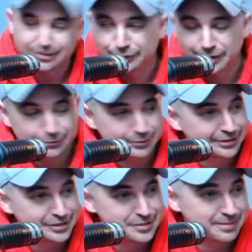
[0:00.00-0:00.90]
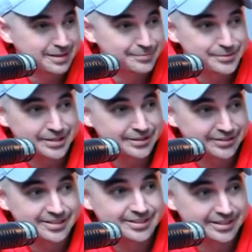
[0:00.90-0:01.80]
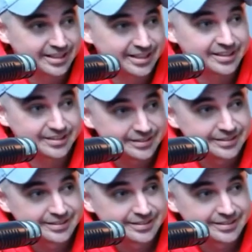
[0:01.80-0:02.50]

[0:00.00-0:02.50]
I felt like ringing his mum saying, your kids are cunt.